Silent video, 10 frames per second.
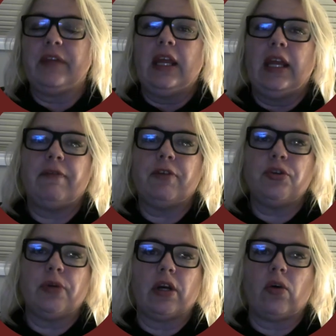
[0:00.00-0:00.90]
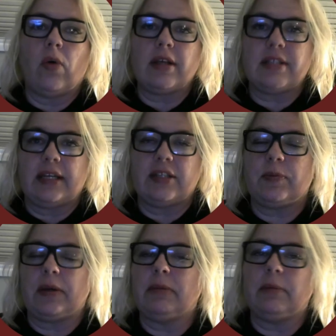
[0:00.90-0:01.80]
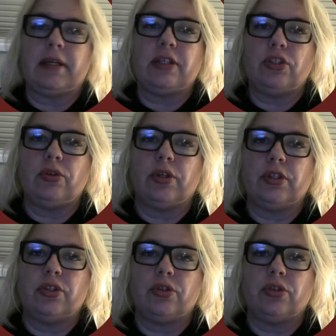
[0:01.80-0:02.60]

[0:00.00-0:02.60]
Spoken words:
If you're doing a quasi-experiment because you couldn't